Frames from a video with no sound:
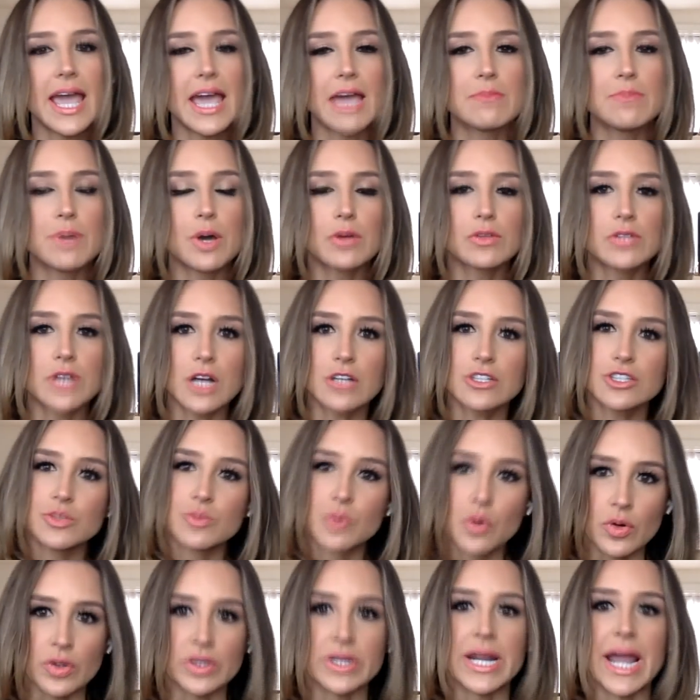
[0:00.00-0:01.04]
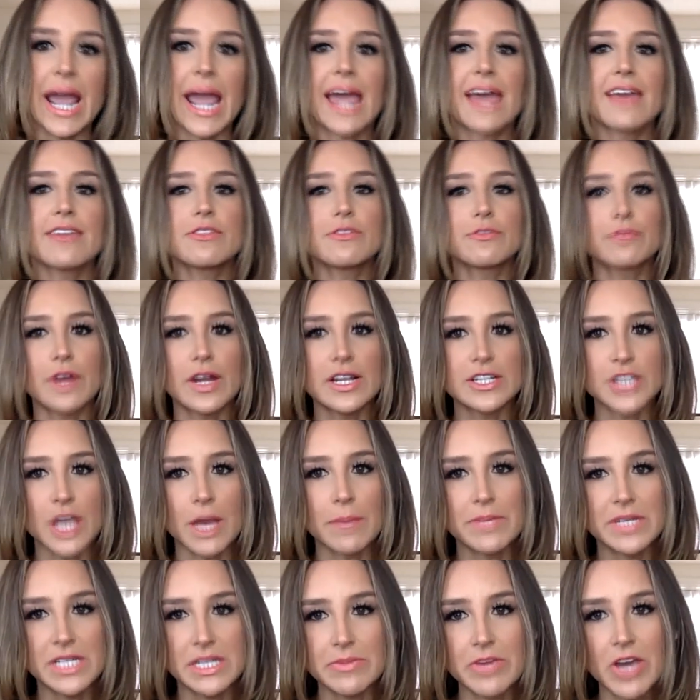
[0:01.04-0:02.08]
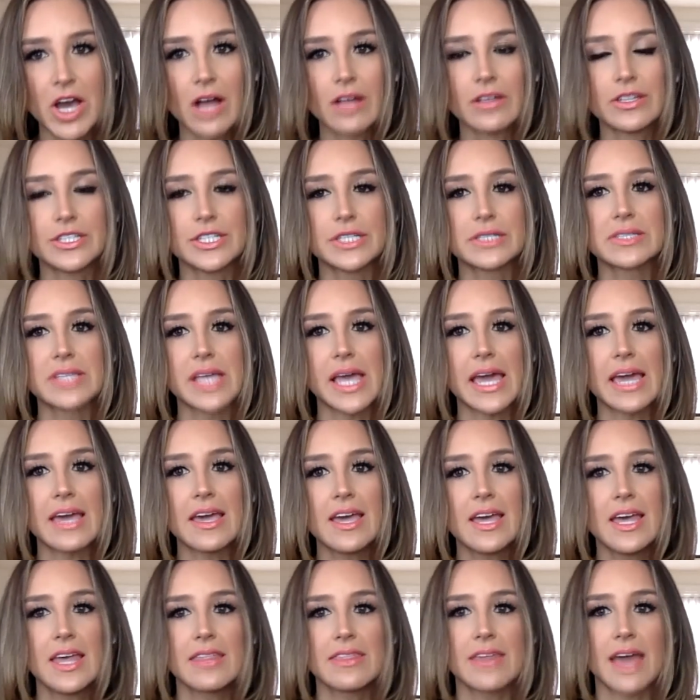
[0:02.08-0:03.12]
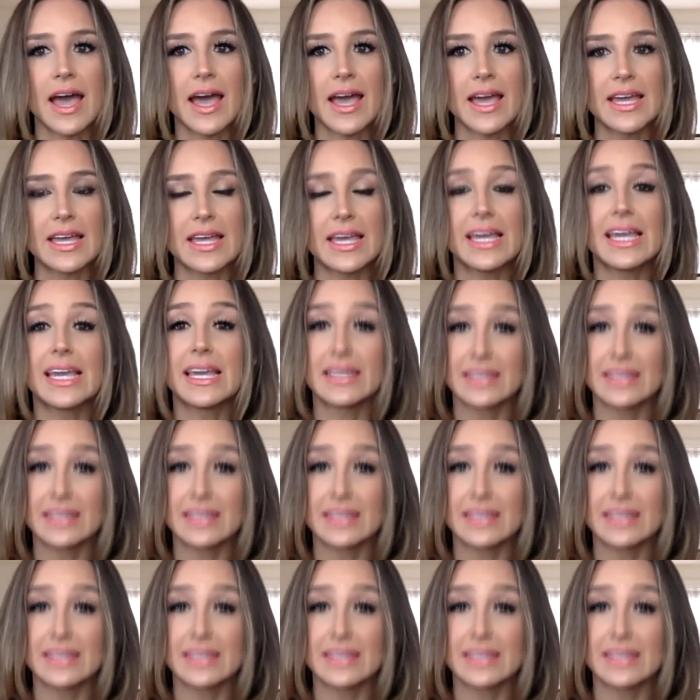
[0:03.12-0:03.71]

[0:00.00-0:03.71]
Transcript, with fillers: And both Doctor Morton and the French epidemiologist say that